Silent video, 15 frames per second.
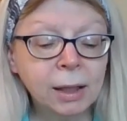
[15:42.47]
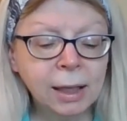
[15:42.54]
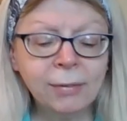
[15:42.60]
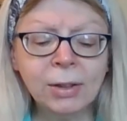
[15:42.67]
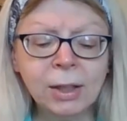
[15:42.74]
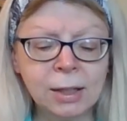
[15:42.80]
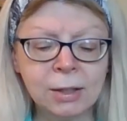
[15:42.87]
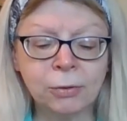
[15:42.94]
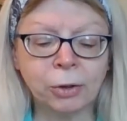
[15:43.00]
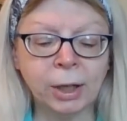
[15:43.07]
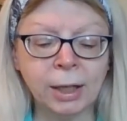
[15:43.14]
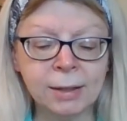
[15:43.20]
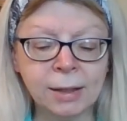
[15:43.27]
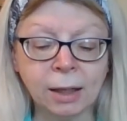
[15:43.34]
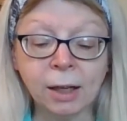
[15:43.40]
giving his
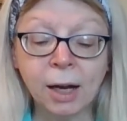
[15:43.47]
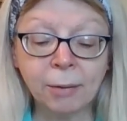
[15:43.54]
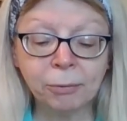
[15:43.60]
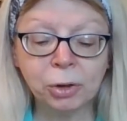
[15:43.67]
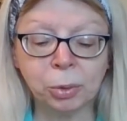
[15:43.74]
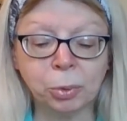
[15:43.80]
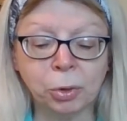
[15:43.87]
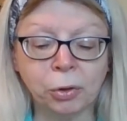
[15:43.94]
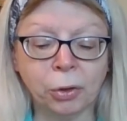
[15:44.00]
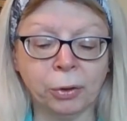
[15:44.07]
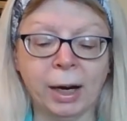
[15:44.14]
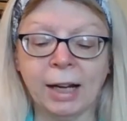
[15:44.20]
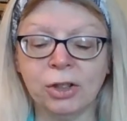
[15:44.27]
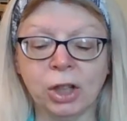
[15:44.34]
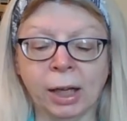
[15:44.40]
friends a comfortable
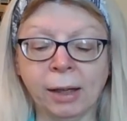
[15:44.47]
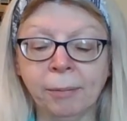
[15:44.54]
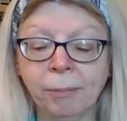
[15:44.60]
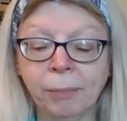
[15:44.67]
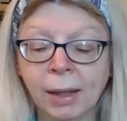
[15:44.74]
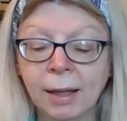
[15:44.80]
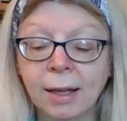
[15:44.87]
thrashing,